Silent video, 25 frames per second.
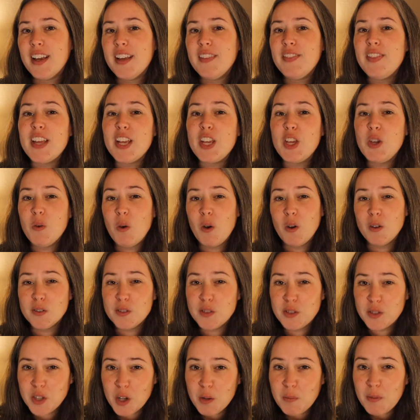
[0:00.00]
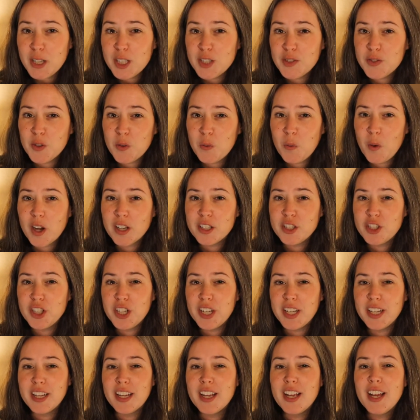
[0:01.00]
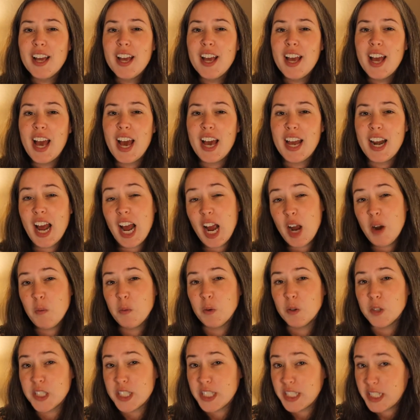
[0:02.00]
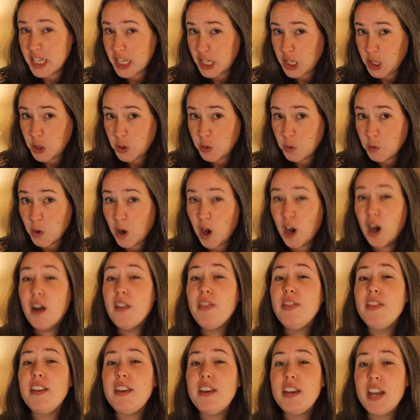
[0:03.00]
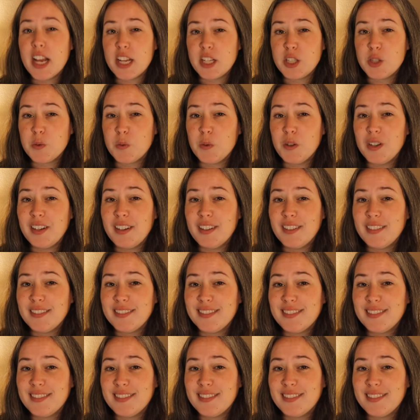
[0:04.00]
Thank you all so much for watching, and I will see you on the next one.